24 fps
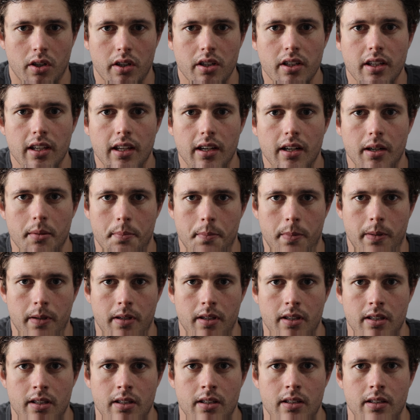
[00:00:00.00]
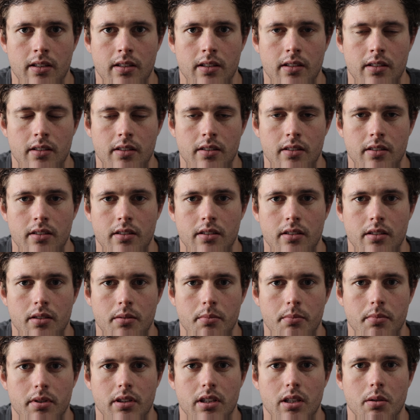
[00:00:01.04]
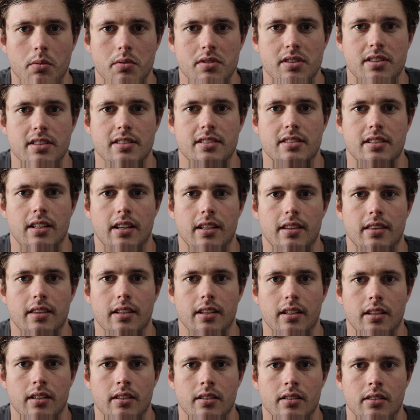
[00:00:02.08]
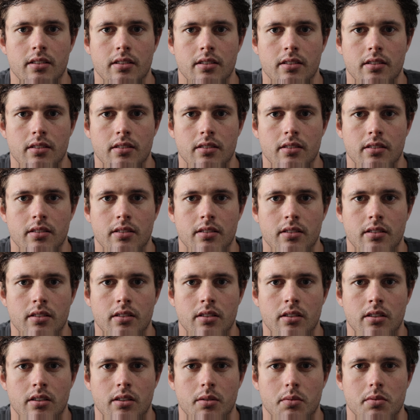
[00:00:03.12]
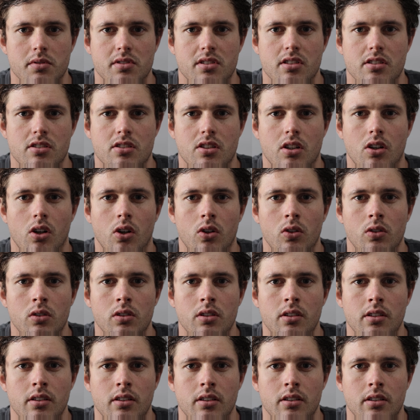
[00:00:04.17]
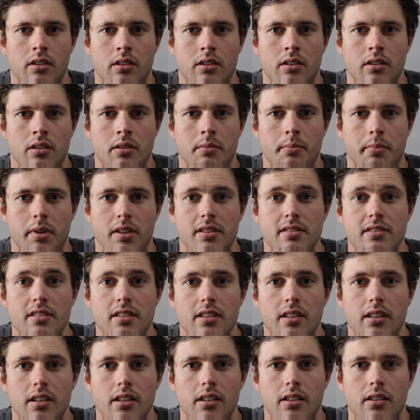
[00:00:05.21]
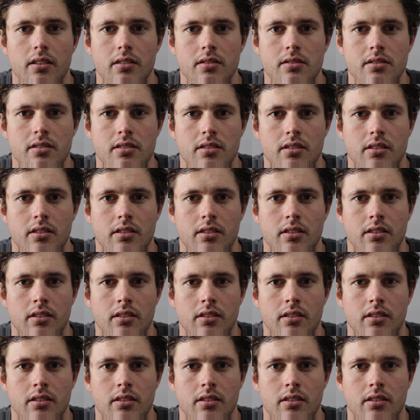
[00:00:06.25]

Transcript: tried to get up, but there was just nothing. It was just cold, pins and needles,